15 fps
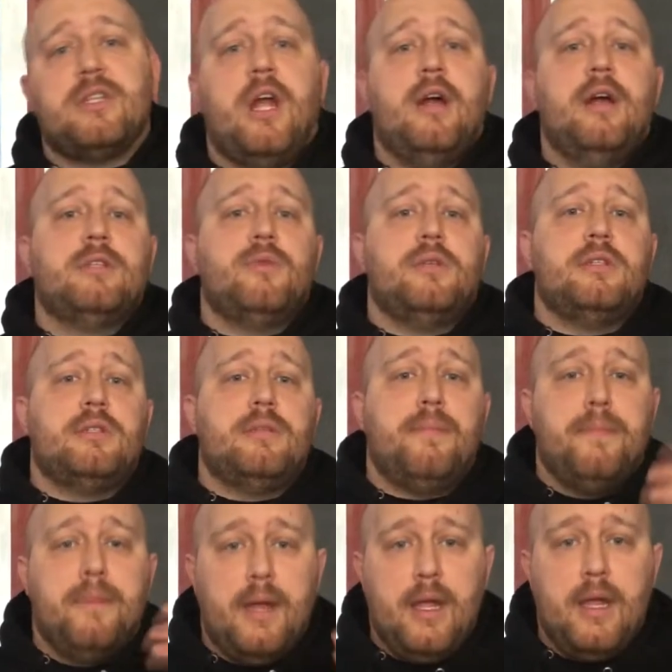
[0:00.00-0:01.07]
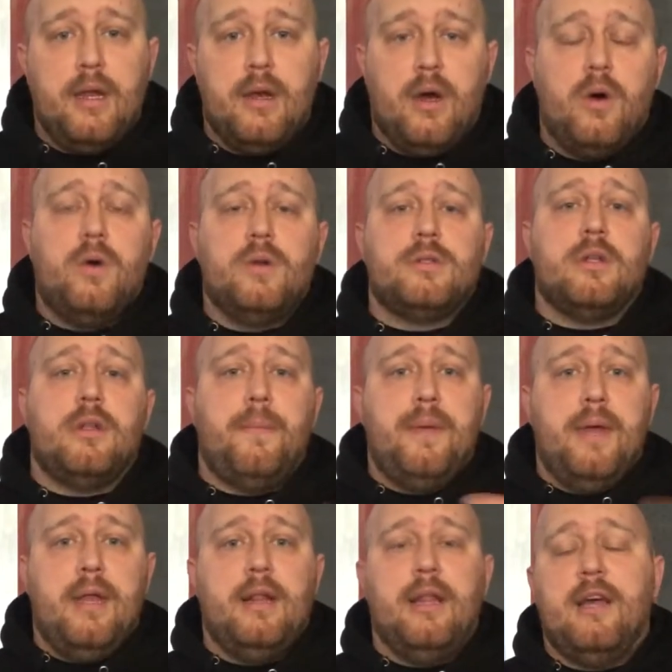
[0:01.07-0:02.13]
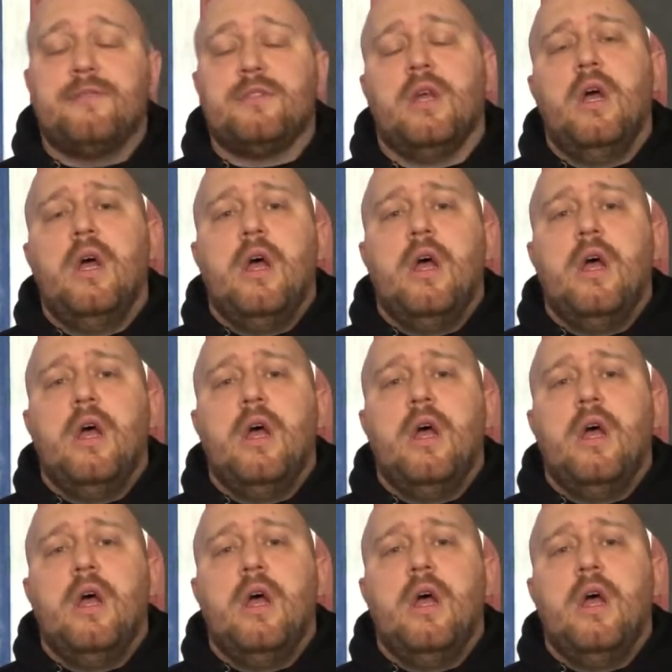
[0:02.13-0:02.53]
carries, which is the plate holds or the pin lifts.